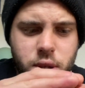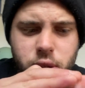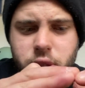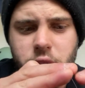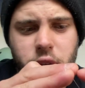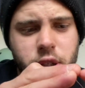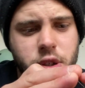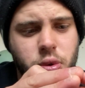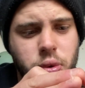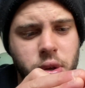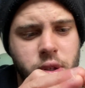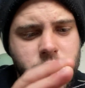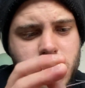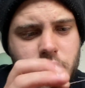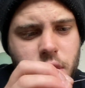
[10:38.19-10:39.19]
6
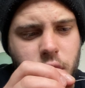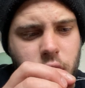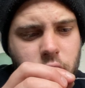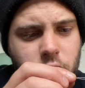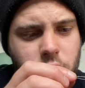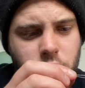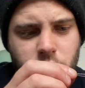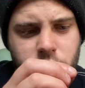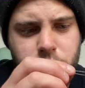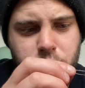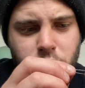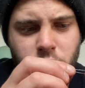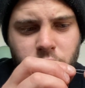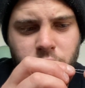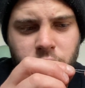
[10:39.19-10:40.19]
twists is
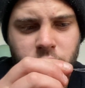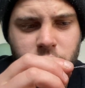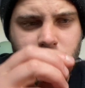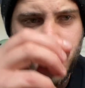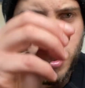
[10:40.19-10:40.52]
perfect.